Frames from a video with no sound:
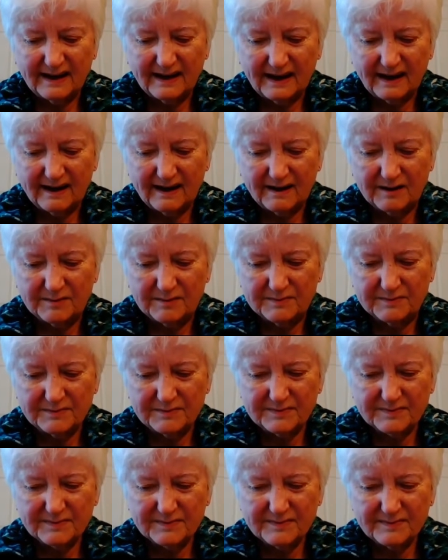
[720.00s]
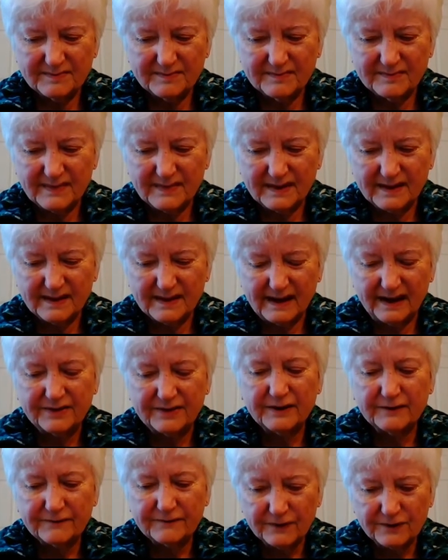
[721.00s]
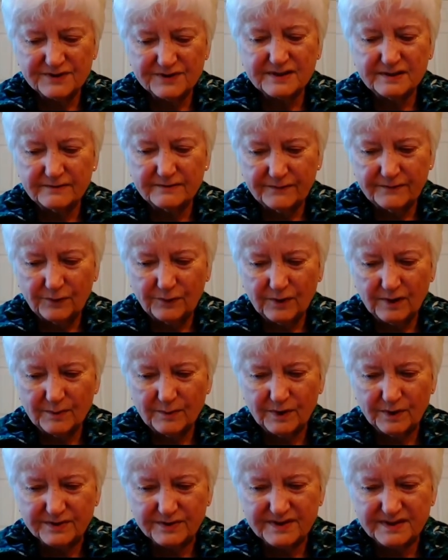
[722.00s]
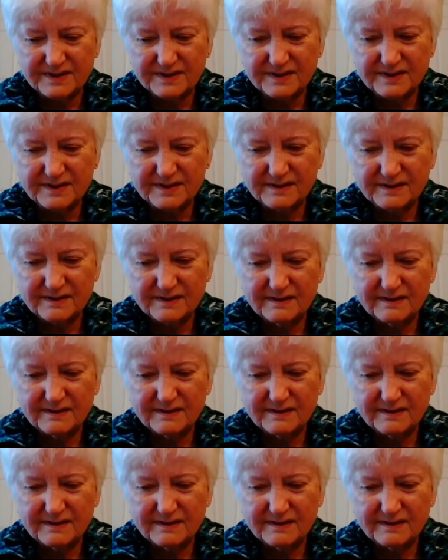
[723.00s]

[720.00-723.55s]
I think first and foremost,